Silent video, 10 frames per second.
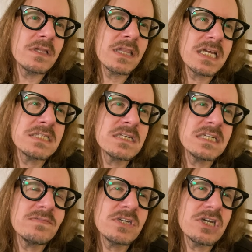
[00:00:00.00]
like, didn't
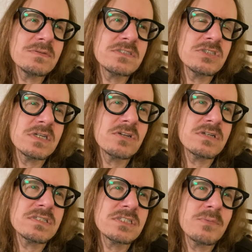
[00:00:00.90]
even know he was doing
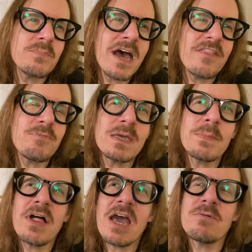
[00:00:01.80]
crystal meth.
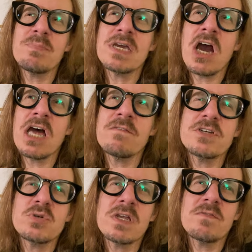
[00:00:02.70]
Meanwhile, I would be gone for
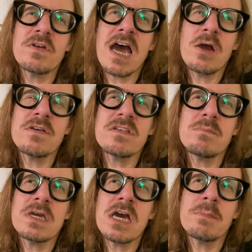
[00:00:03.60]
24 hours. I'd
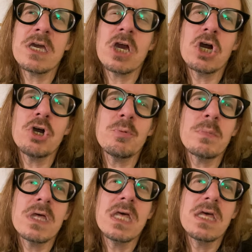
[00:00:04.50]
be coming home,
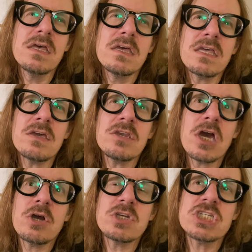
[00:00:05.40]
you
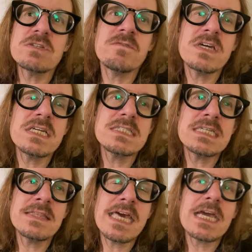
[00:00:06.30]
know,
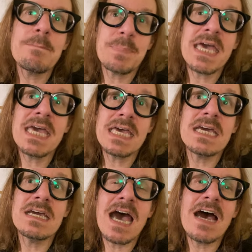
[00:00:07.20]
schwitzing like a
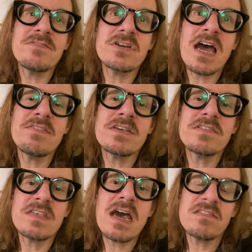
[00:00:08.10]
pig after having
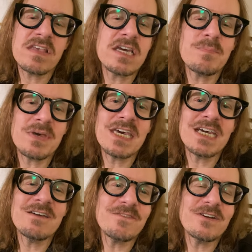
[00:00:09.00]
sex like a
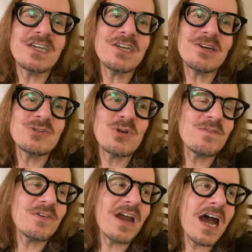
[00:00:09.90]
pig for, you know,
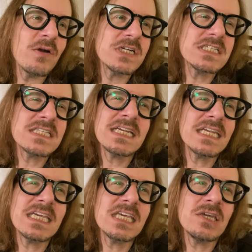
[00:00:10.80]
24 hours. And
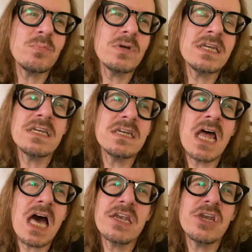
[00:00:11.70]
he would
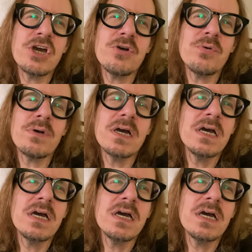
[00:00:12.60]
not know,